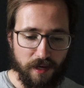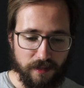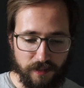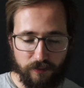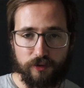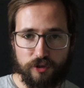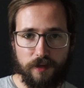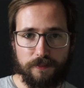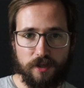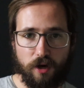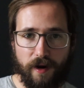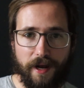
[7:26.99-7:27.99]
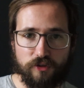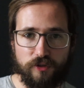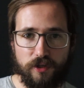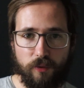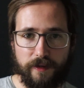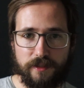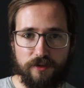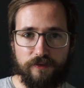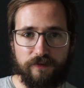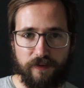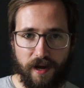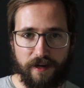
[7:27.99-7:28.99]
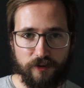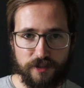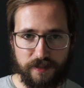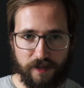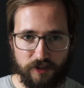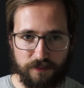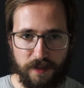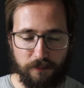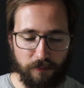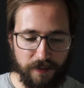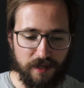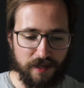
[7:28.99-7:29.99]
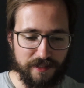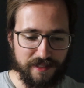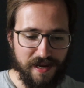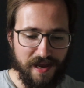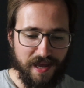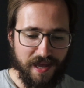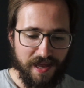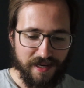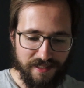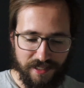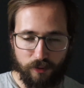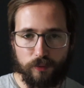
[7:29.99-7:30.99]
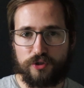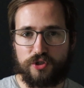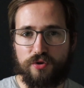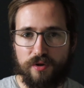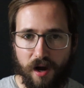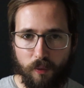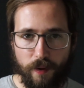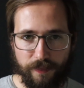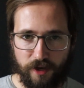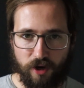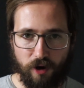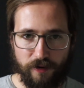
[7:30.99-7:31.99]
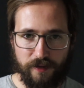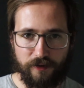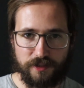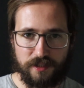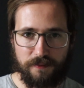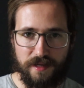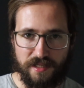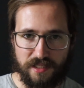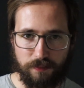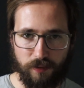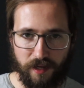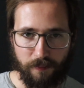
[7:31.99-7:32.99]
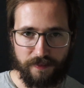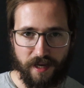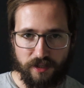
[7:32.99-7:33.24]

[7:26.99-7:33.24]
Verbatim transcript: Dealerships are actually going to fire salespeople because dealers do not want the car deals to be split up.